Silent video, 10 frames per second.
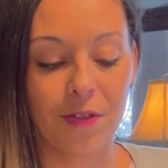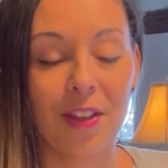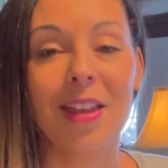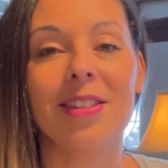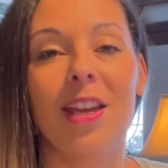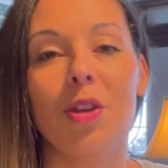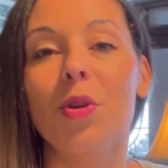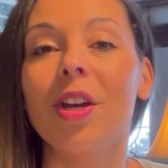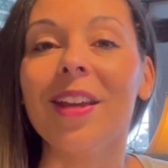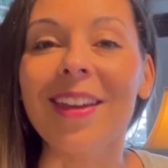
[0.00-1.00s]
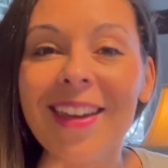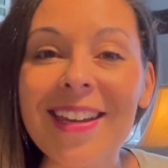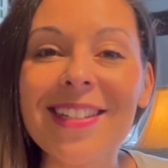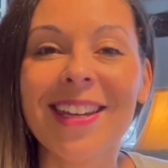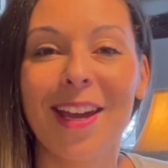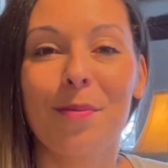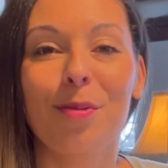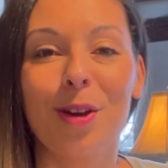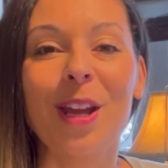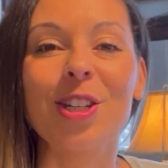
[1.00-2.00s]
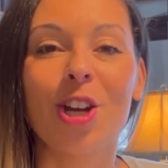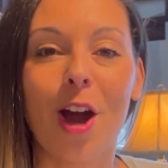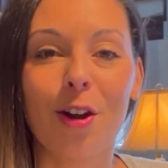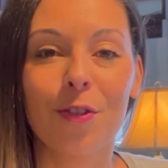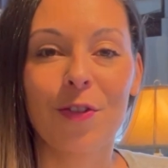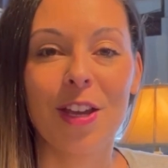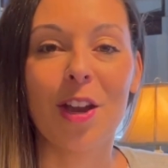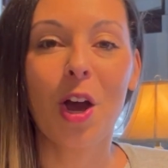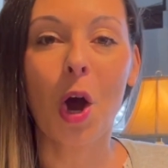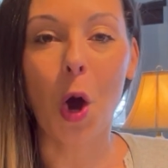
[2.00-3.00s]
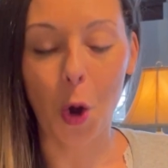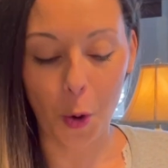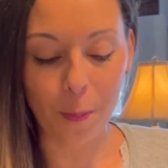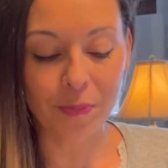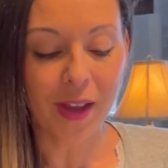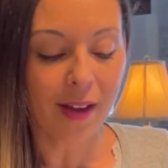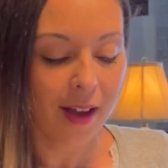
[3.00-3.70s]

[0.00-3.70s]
of things that you could eat and bring geography home.